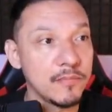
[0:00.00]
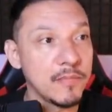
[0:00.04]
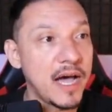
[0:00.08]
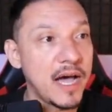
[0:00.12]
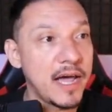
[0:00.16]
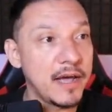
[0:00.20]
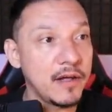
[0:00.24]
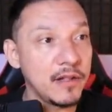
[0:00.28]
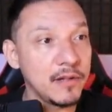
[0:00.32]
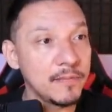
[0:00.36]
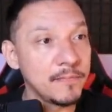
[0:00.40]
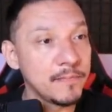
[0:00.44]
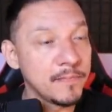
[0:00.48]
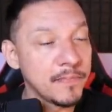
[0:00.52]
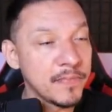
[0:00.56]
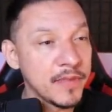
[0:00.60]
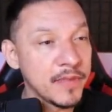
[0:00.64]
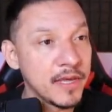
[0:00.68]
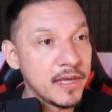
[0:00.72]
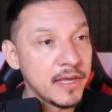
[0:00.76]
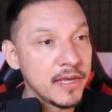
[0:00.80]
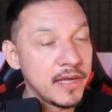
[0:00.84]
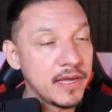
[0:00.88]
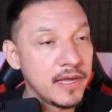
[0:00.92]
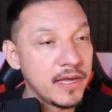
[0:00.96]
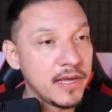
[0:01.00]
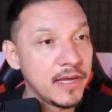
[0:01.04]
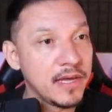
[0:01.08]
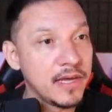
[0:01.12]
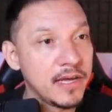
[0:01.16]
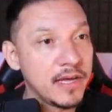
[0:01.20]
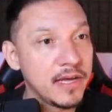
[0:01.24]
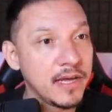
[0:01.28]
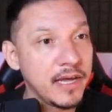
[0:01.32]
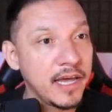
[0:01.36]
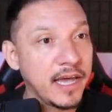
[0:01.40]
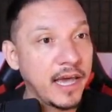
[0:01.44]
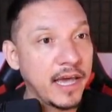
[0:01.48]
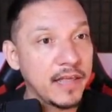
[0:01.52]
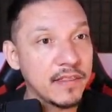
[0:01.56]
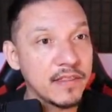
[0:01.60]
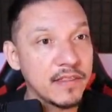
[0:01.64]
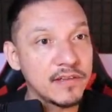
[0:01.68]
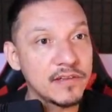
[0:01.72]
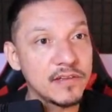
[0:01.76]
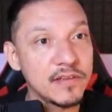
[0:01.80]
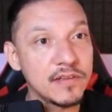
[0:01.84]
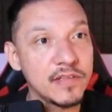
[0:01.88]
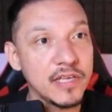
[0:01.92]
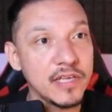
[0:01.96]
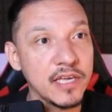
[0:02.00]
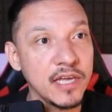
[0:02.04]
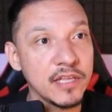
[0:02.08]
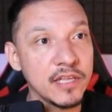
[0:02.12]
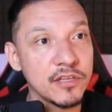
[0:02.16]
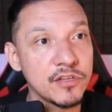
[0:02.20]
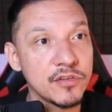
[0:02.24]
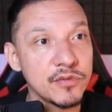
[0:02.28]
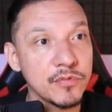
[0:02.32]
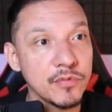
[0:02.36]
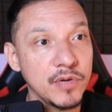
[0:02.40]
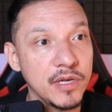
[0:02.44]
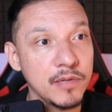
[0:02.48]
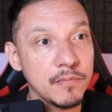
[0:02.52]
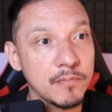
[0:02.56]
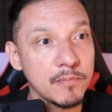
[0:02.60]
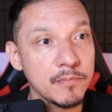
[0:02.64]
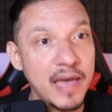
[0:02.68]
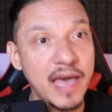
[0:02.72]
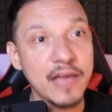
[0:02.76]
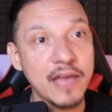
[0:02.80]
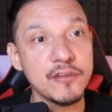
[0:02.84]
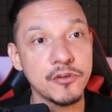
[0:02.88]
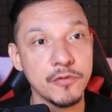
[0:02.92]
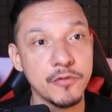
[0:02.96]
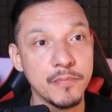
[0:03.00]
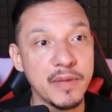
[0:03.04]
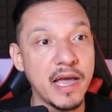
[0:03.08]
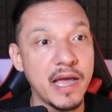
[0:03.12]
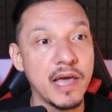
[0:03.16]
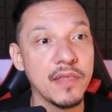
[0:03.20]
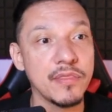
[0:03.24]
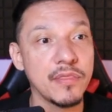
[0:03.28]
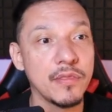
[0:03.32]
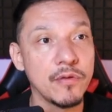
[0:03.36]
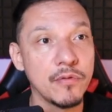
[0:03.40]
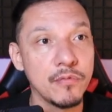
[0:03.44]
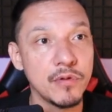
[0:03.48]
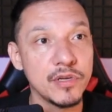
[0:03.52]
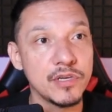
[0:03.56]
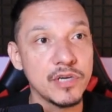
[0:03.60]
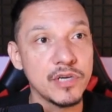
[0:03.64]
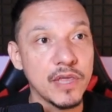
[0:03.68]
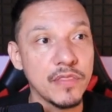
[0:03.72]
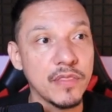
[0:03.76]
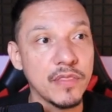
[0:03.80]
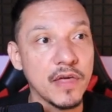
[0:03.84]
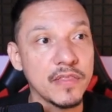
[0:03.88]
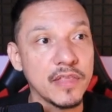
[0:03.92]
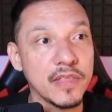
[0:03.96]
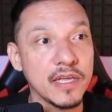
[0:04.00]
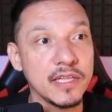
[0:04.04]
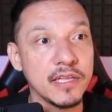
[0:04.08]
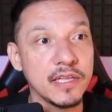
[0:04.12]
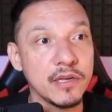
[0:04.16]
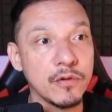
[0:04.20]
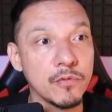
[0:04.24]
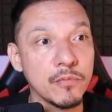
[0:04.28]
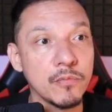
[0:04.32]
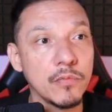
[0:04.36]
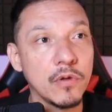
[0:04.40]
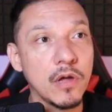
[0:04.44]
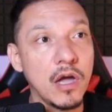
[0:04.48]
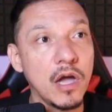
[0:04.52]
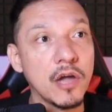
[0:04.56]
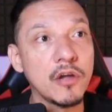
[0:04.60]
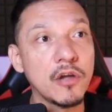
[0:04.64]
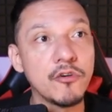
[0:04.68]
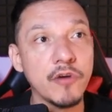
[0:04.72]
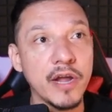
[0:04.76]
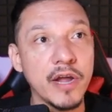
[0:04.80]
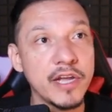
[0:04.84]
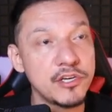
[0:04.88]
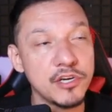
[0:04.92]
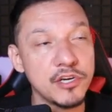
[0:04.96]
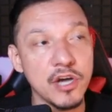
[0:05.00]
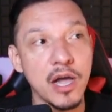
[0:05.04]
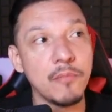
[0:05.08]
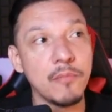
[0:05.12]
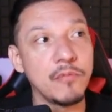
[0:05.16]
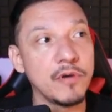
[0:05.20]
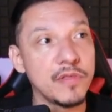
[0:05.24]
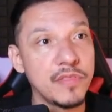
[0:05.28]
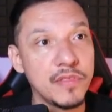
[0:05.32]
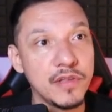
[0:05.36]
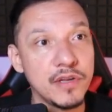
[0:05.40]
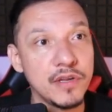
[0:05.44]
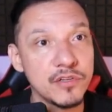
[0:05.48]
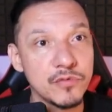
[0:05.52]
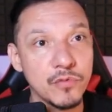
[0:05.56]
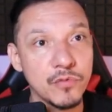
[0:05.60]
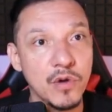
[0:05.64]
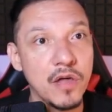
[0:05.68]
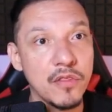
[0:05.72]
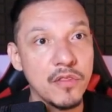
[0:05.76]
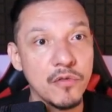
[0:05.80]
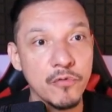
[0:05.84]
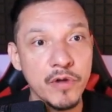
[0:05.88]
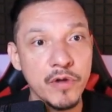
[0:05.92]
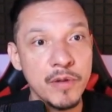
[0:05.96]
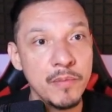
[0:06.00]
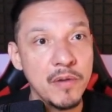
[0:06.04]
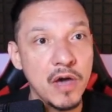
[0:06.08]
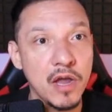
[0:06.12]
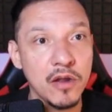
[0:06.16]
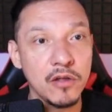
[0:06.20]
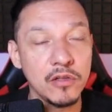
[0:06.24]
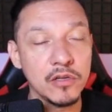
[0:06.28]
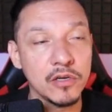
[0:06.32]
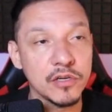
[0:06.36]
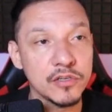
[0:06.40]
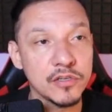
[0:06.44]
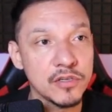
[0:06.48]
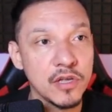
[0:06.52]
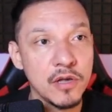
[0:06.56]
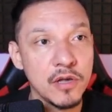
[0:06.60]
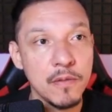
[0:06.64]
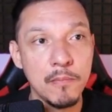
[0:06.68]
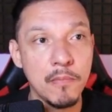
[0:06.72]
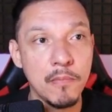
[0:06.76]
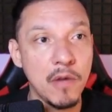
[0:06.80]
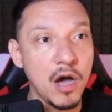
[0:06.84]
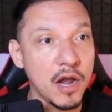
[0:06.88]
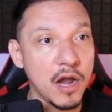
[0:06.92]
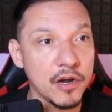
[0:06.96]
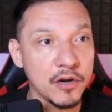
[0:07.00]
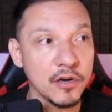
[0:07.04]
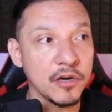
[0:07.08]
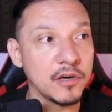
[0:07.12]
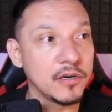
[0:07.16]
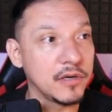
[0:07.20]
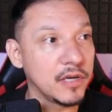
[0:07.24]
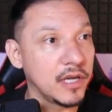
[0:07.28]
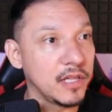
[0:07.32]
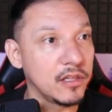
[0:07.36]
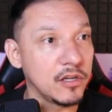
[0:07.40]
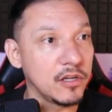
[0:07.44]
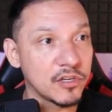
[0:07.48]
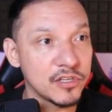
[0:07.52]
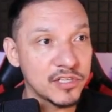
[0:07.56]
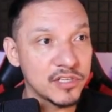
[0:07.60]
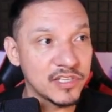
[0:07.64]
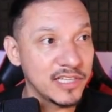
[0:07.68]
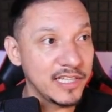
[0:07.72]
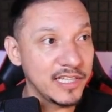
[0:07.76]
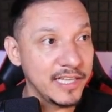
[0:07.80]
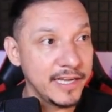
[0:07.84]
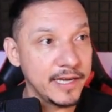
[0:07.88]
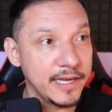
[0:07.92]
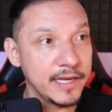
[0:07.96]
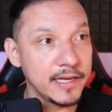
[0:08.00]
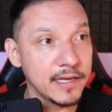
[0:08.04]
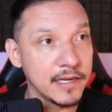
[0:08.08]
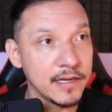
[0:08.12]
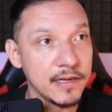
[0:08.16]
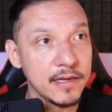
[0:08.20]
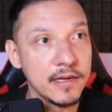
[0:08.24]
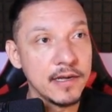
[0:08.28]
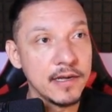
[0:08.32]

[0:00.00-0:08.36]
Mile. And this is the in-suite master bath, which I thought they did a great job with it as well. The remodel looks modern. It looks sleek.